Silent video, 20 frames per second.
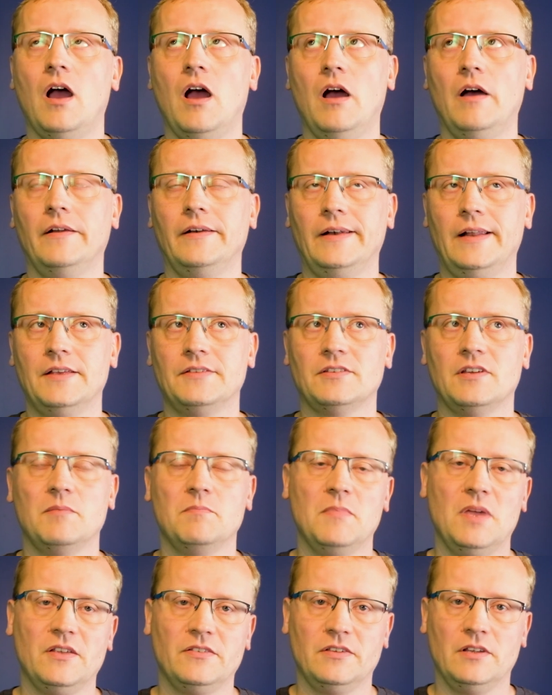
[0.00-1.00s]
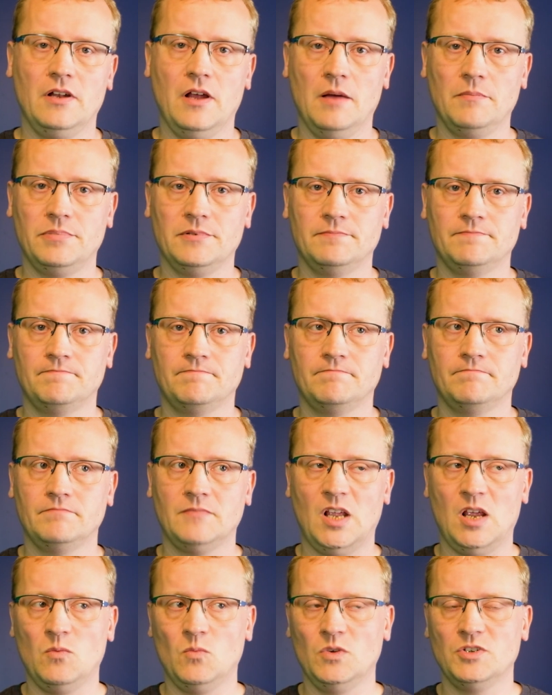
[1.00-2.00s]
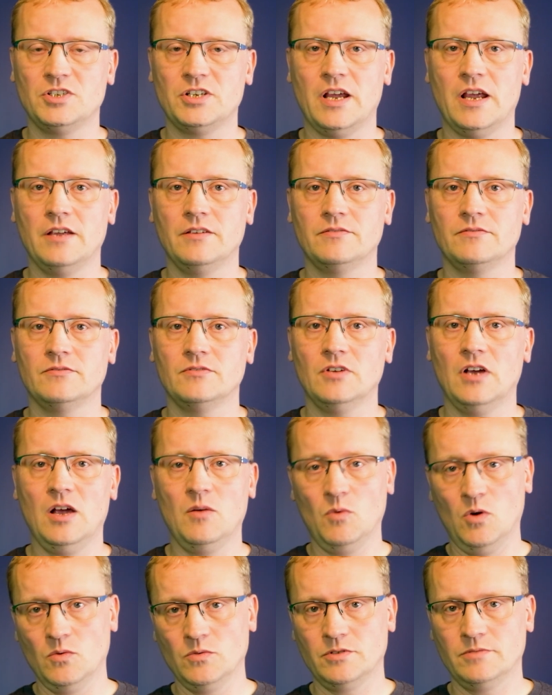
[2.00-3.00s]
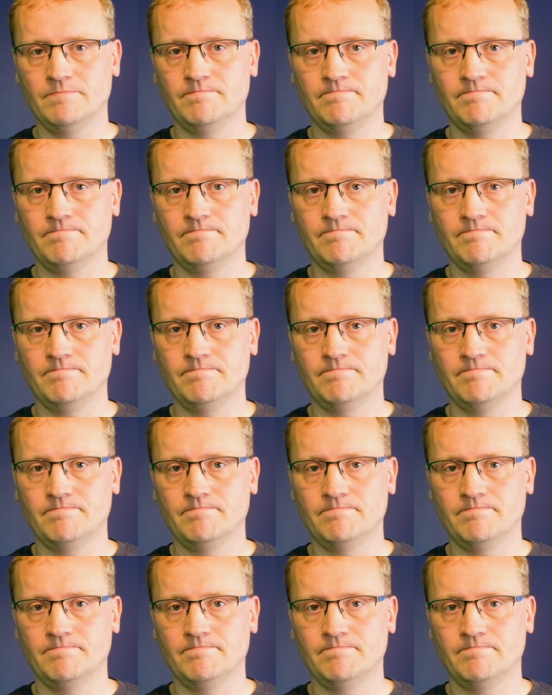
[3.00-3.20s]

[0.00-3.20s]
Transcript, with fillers: unless I mess it up, in which case I won't.